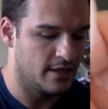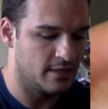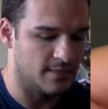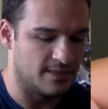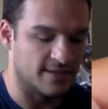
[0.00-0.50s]

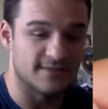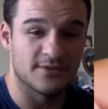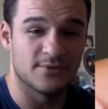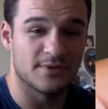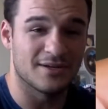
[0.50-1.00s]
Be tough to
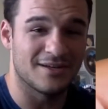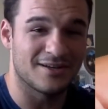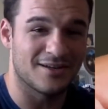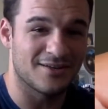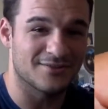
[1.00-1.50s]
do a
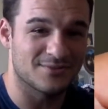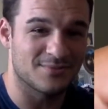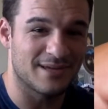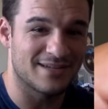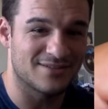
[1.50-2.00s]
color
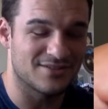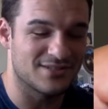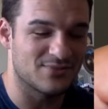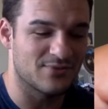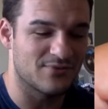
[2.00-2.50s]
splash on
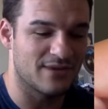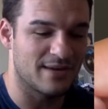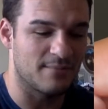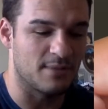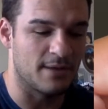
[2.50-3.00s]
this one,
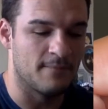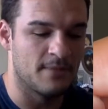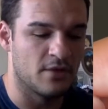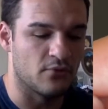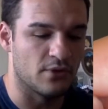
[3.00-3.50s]
right? But
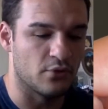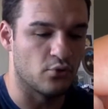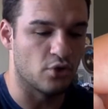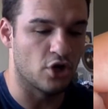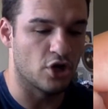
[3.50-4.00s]
really
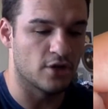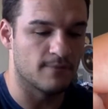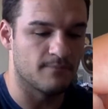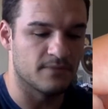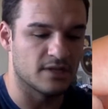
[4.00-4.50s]
cool card.
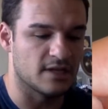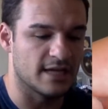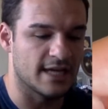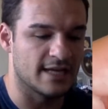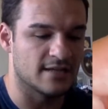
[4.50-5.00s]

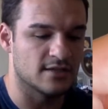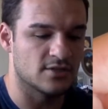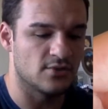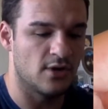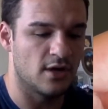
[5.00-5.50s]
Again,
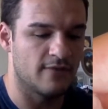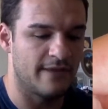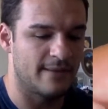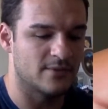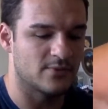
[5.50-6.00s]
two Hall of
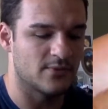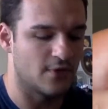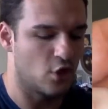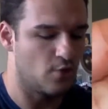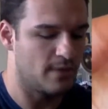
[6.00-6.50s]
Famers with
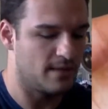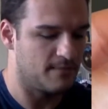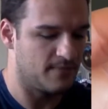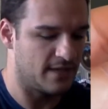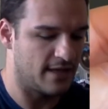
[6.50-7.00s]
Kobe
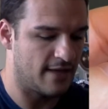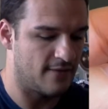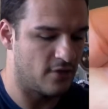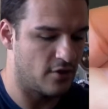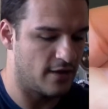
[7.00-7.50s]
and Kevin
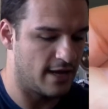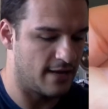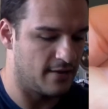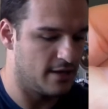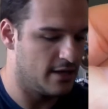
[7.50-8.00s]

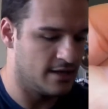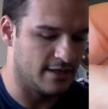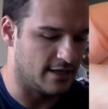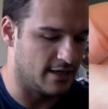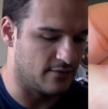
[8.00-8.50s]
Garnett.
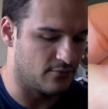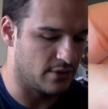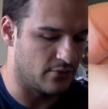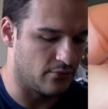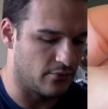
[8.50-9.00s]

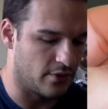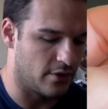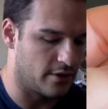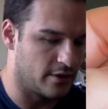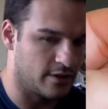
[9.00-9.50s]
Really cool
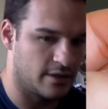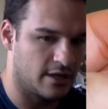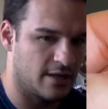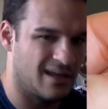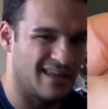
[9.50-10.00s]
card.
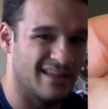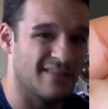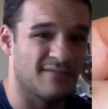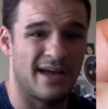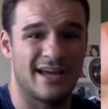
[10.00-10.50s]
I think
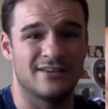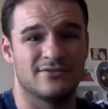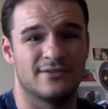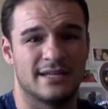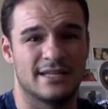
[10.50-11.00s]
the
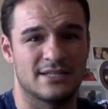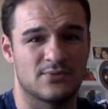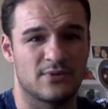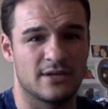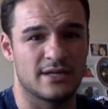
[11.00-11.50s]
value in this
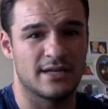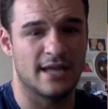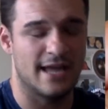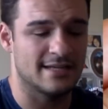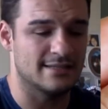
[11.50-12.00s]
one
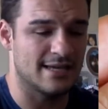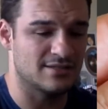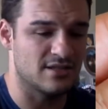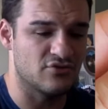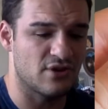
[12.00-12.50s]
has
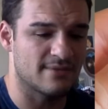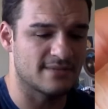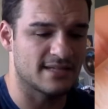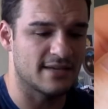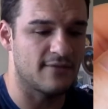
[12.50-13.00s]
actually dropped
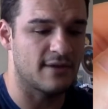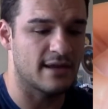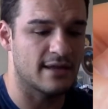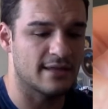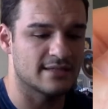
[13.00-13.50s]

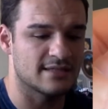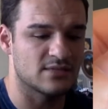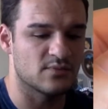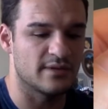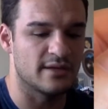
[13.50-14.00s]
significantly
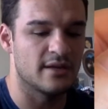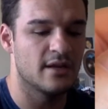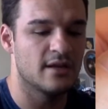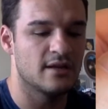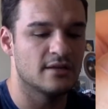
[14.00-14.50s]

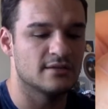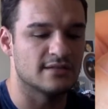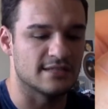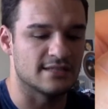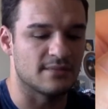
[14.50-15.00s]

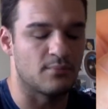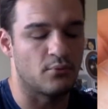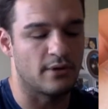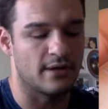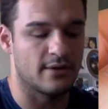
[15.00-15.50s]
since the
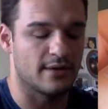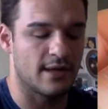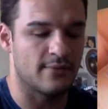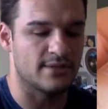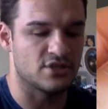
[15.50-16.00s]
point
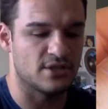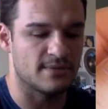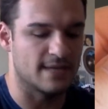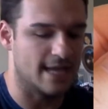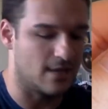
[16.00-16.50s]
that we shipped
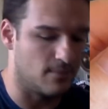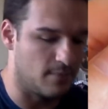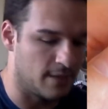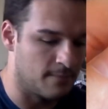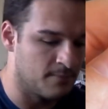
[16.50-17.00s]
it out.
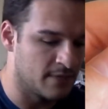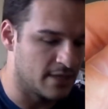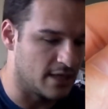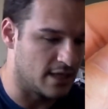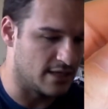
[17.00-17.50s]
But
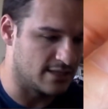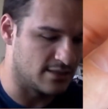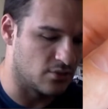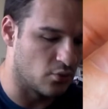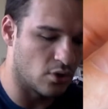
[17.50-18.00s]

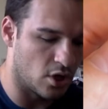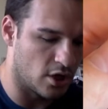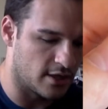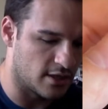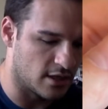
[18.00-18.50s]
still a cool
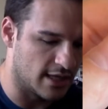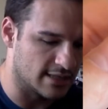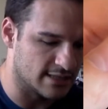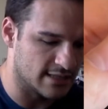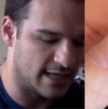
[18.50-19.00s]
card nonetheless.